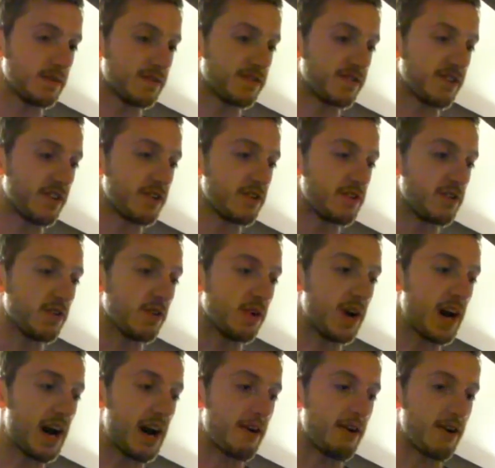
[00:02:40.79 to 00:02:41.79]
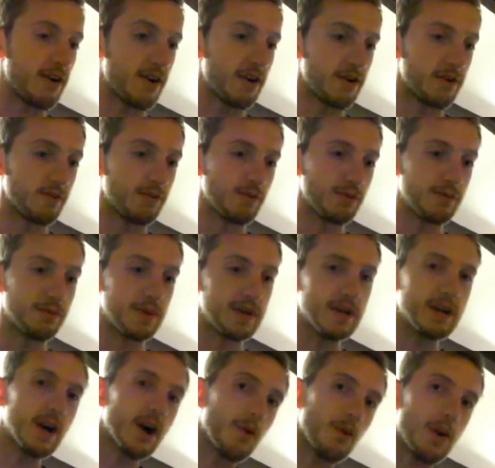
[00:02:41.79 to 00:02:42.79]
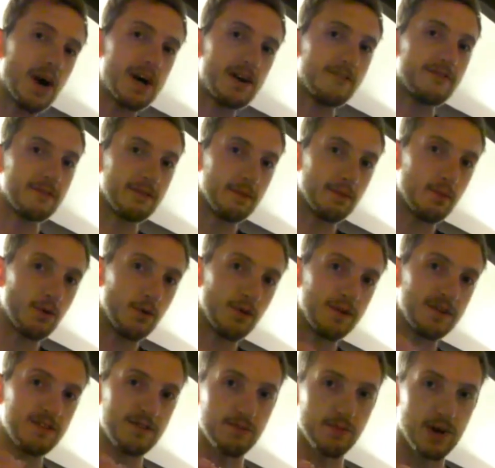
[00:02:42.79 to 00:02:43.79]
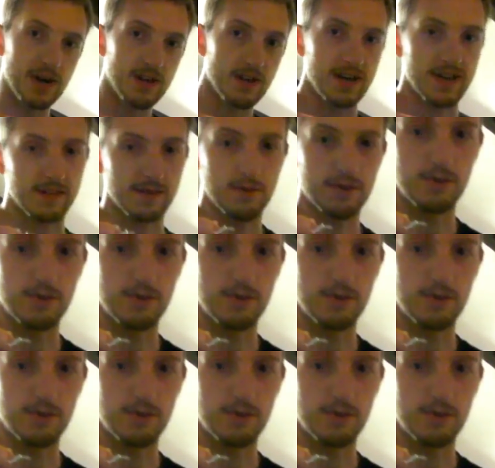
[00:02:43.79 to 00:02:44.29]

so your arrow will be away from the board. This is why I like